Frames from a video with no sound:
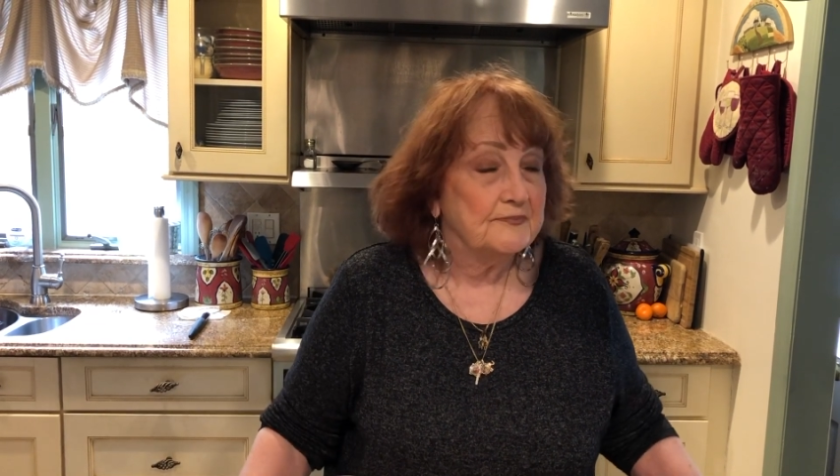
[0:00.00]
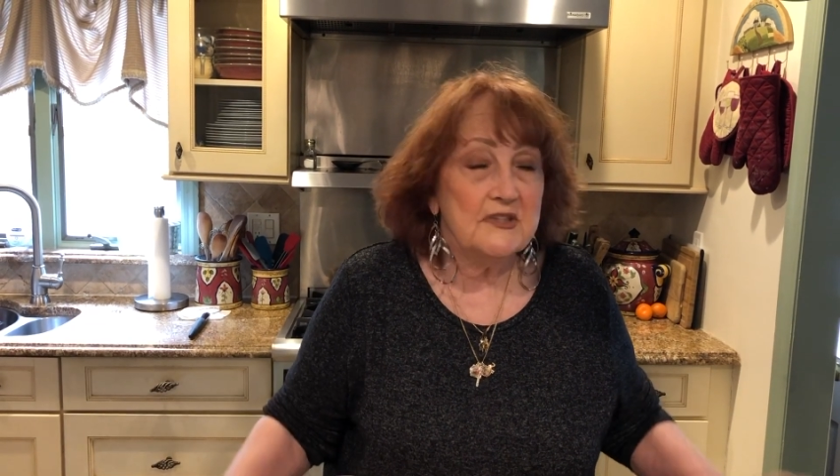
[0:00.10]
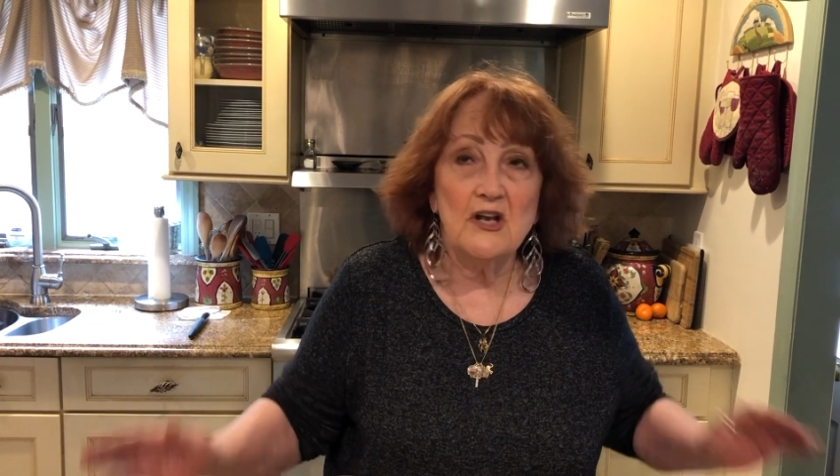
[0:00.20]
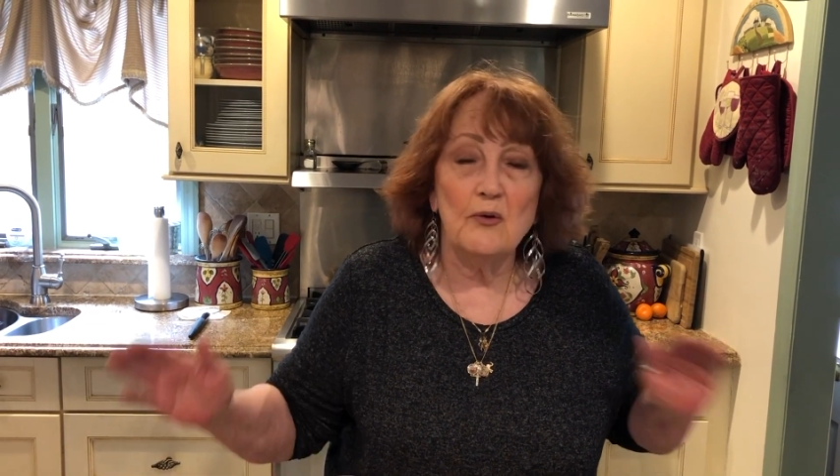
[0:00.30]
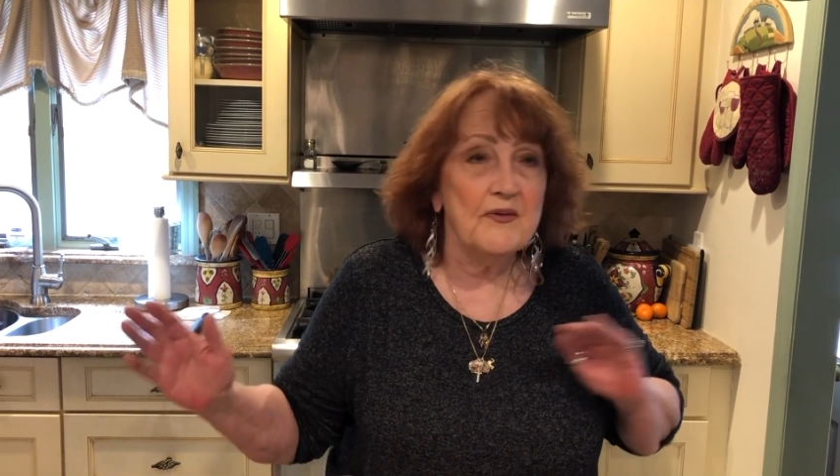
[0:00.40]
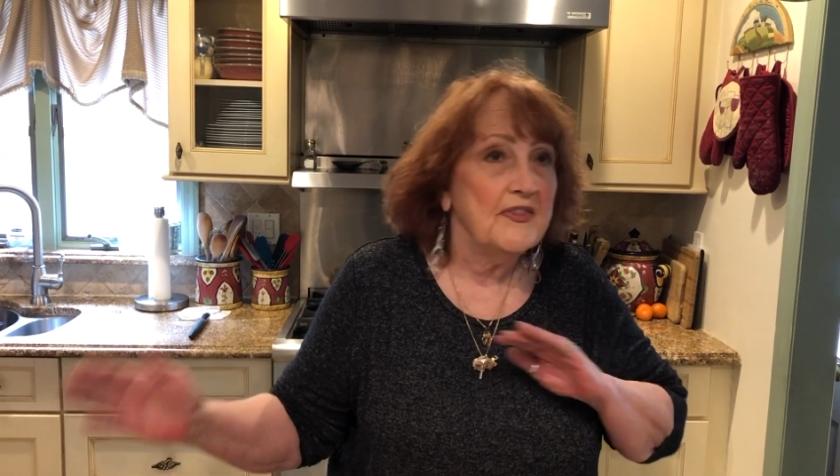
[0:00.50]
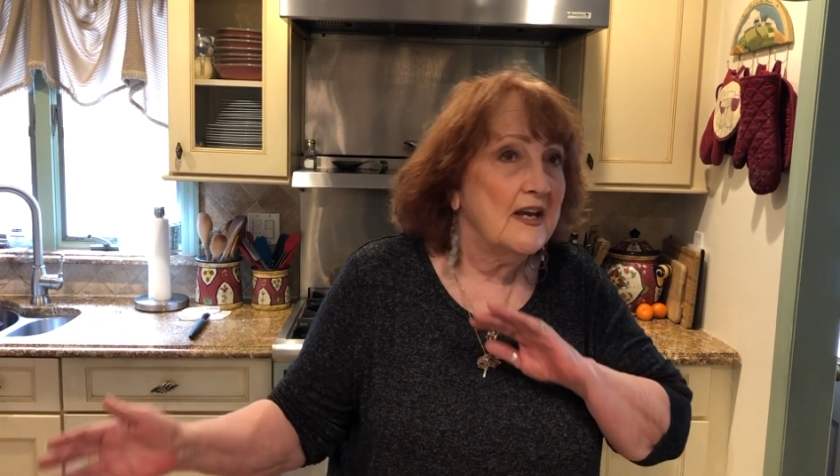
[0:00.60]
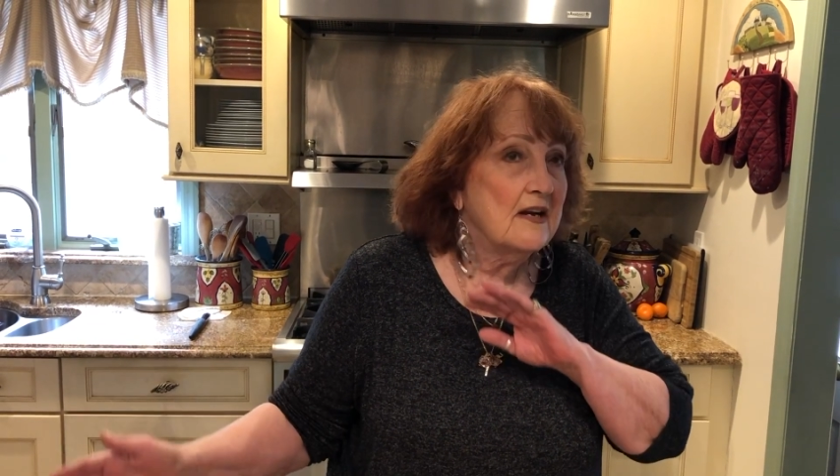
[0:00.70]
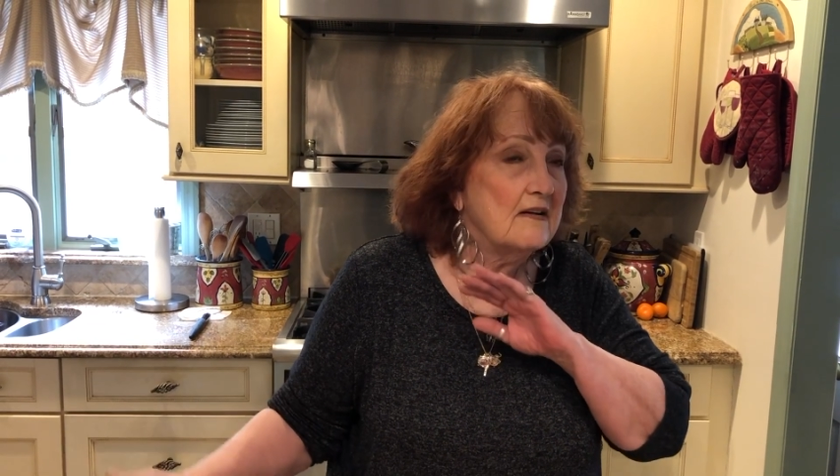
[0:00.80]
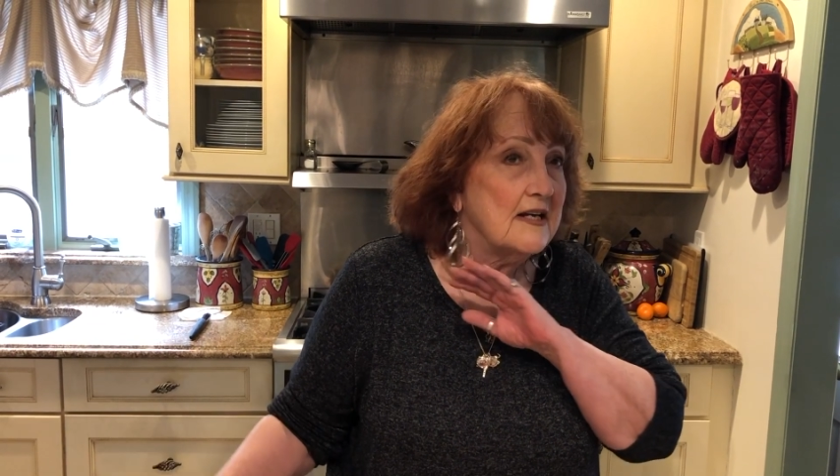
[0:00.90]
Go in
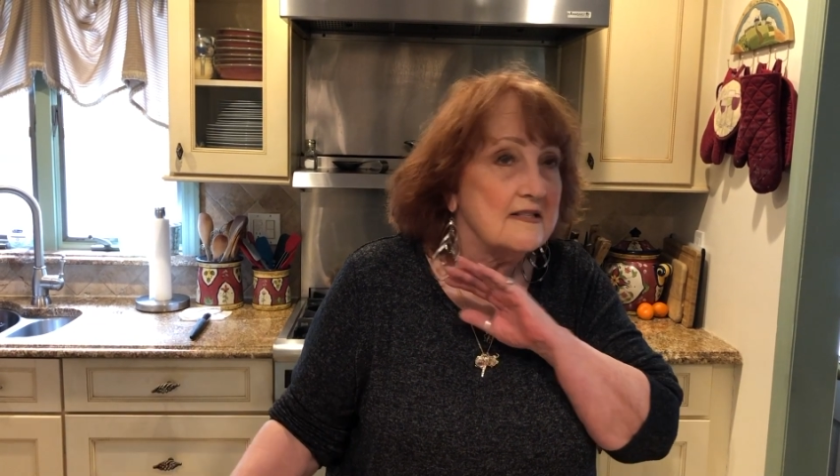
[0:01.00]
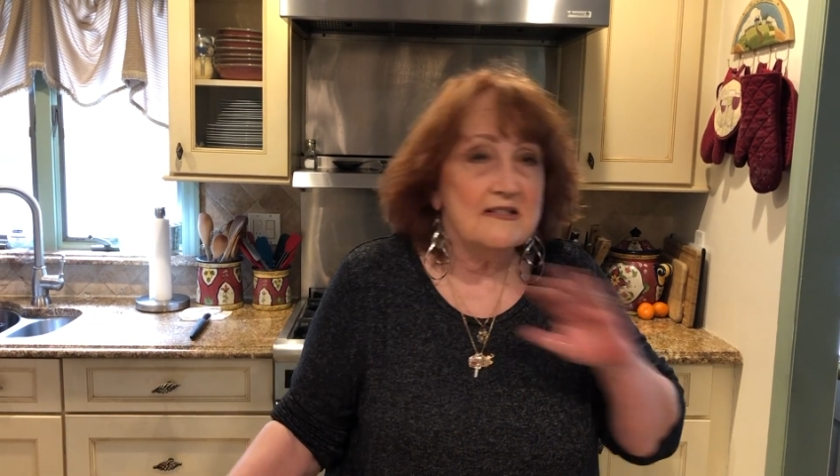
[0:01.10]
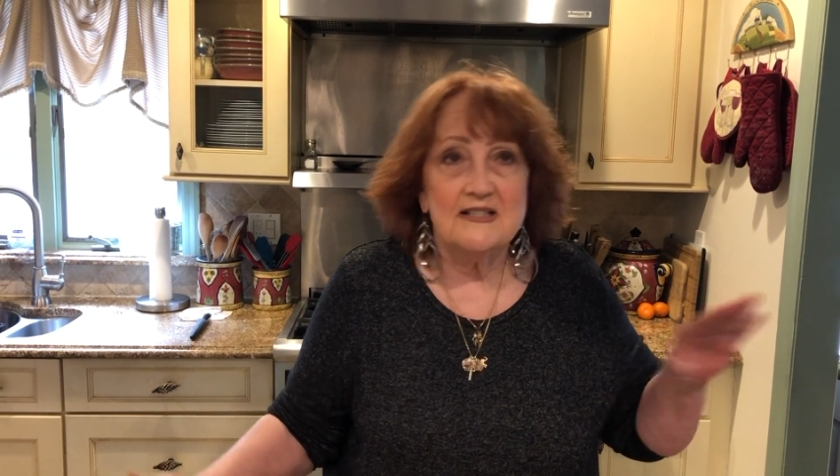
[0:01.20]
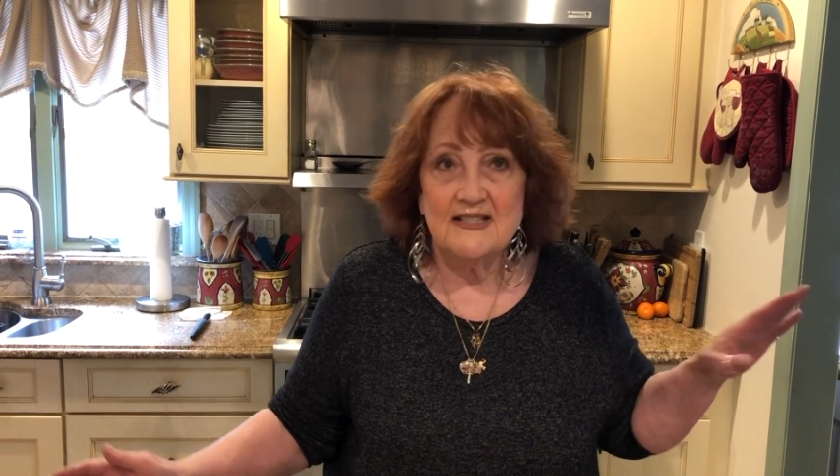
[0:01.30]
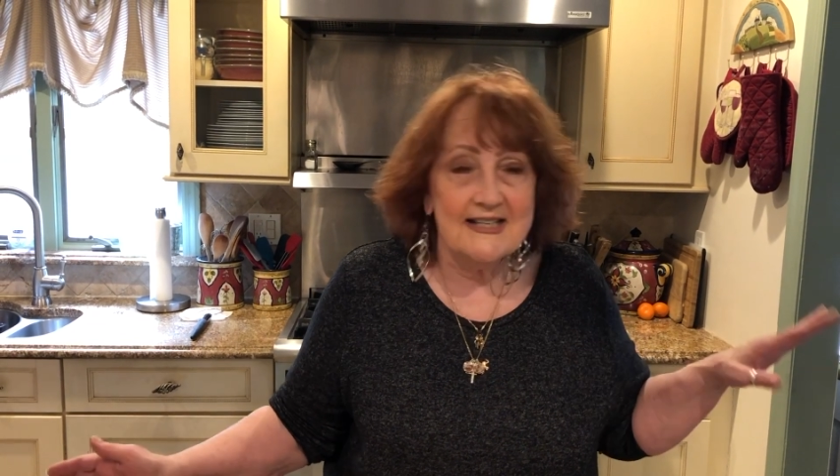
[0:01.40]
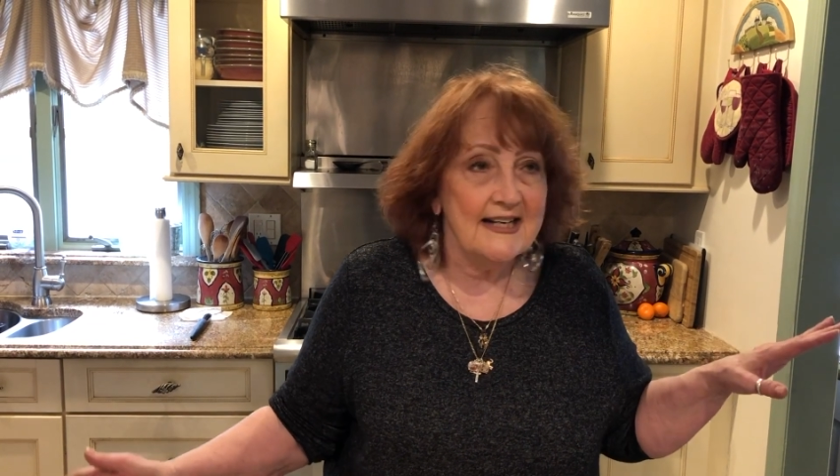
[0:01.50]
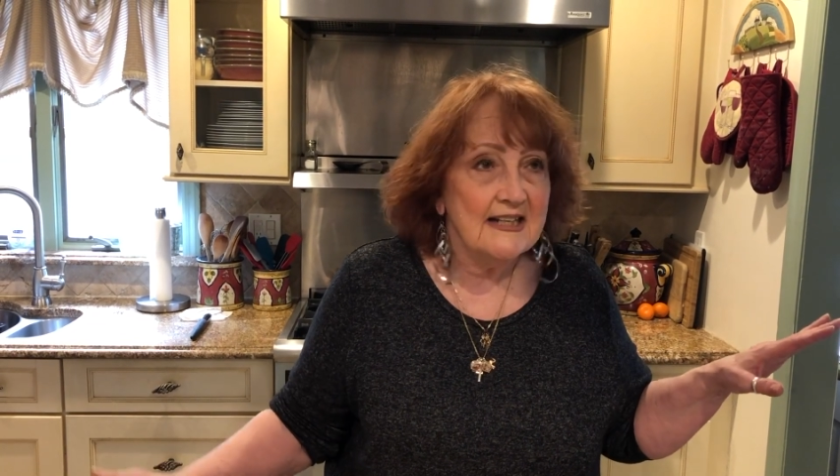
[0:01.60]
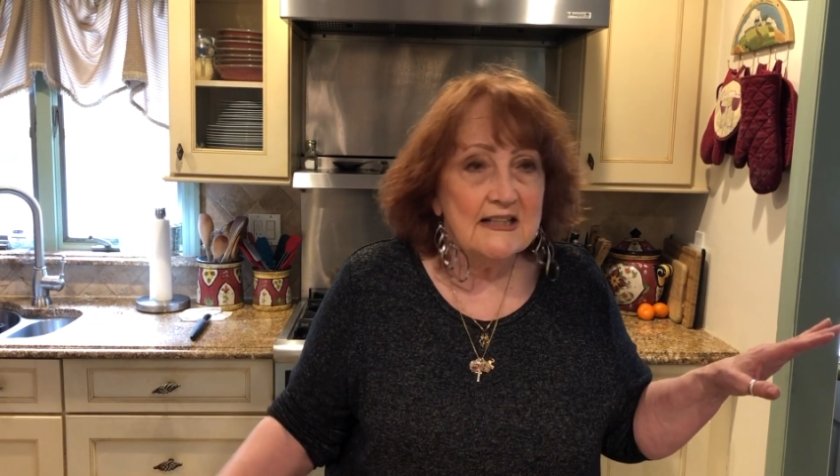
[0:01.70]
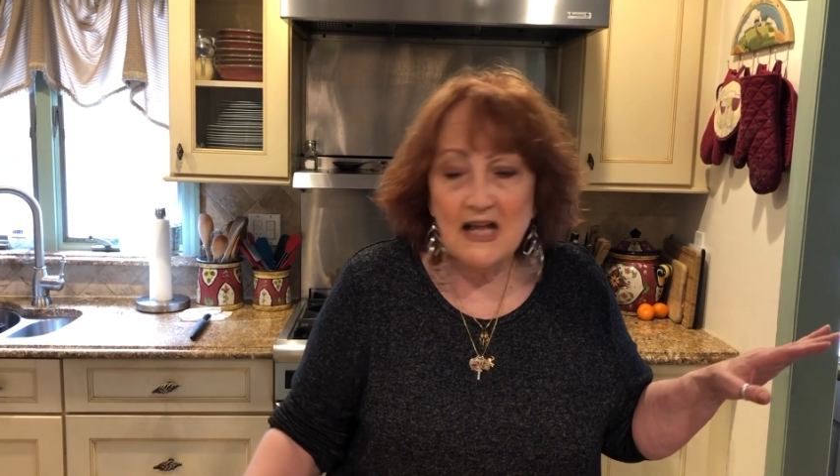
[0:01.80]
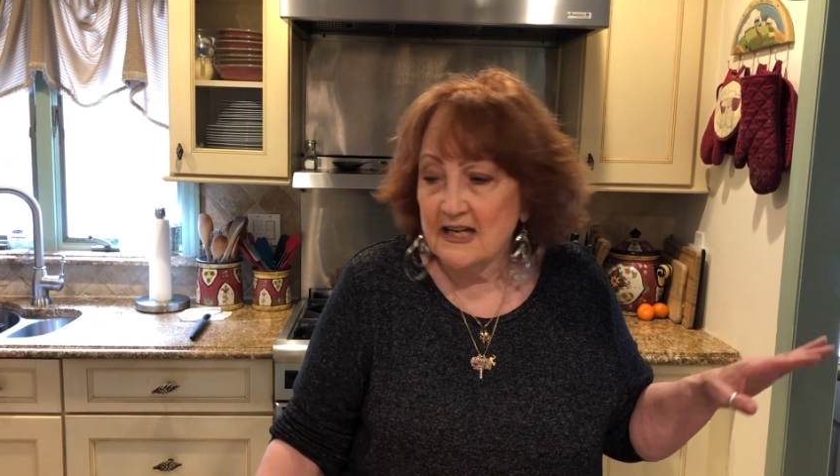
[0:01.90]
there at 10
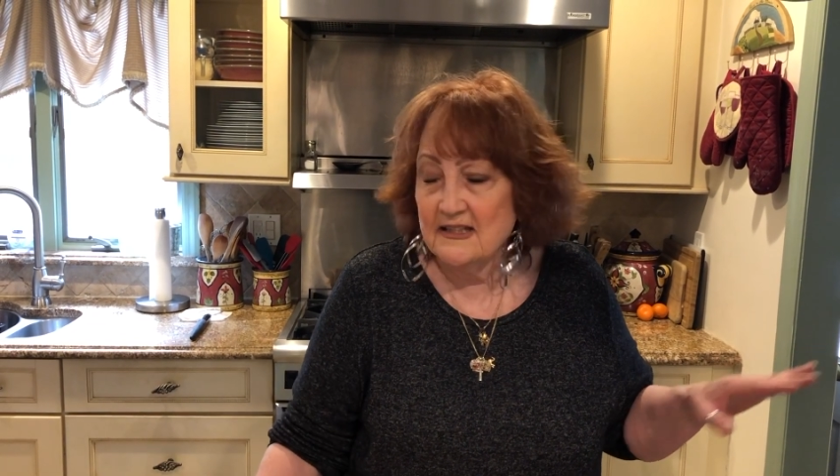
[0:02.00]
o'clock